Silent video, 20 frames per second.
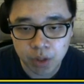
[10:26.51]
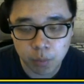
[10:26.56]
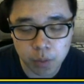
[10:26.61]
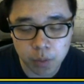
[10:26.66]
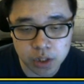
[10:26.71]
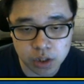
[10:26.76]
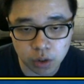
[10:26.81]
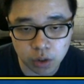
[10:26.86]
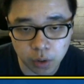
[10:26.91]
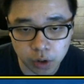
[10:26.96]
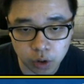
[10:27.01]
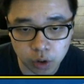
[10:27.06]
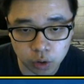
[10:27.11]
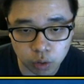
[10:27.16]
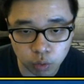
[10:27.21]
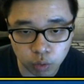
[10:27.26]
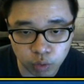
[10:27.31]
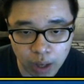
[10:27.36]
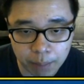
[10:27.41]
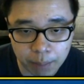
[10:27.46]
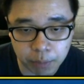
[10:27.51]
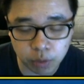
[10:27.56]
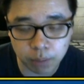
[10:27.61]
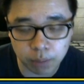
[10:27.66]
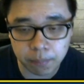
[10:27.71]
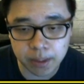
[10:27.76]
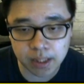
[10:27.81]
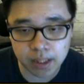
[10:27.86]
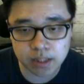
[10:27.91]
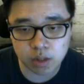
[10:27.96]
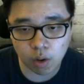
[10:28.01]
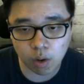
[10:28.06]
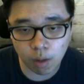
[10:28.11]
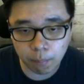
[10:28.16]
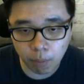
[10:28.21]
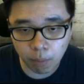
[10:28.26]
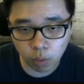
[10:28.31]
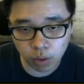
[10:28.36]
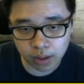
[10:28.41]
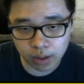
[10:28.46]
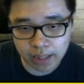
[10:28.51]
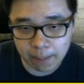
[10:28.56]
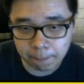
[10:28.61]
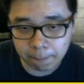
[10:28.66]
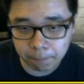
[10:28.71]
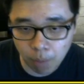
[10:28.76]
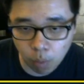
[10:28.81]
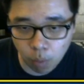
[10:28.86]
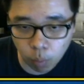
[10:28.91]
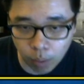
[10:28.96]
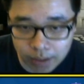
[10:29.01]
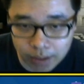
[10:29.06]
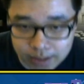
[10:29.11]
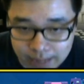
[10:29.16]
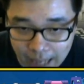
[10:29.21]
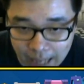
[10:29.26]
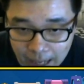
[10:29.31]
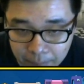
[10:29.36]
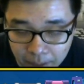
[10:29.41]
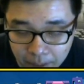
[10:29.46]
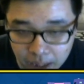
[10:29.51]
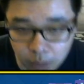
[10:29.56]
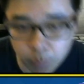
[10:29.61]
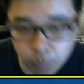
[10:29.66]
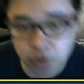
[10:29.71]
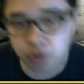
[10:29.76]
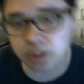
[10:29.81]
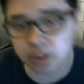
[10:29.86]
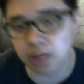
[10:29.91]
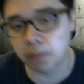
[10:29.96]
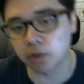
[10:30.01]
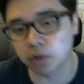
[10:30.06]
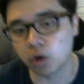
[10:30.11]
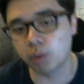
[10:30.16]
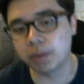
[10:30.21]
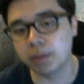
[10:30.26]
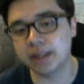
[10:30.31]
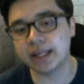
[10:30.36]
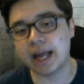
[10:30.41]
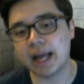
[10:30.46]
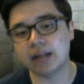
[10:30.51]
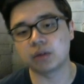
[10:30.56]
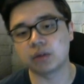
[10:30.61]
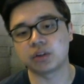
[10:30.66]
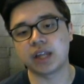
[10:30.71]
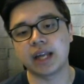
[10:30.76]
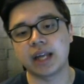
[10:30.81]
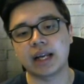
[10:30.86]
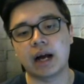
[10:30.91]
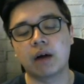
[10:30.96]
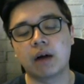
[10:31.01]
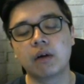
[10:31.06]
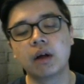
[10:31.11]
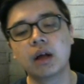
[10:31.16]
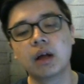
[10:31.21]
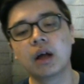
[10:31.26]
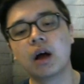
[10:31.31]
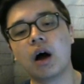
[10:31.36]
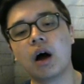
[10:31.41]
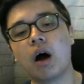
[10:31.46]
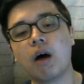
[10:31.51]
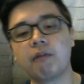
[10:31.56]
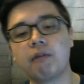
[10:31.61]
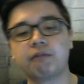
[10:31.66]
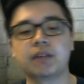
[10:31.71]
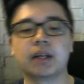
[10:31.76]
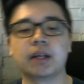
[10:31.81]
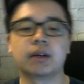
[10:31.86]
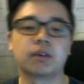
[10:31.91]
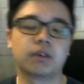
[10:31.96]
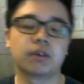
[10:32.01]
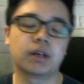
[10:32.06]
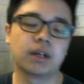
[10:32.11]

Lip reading: We use the tornado to grab to the meters, so our bowler can bowl one time, and then we use our goblin gang to take out off the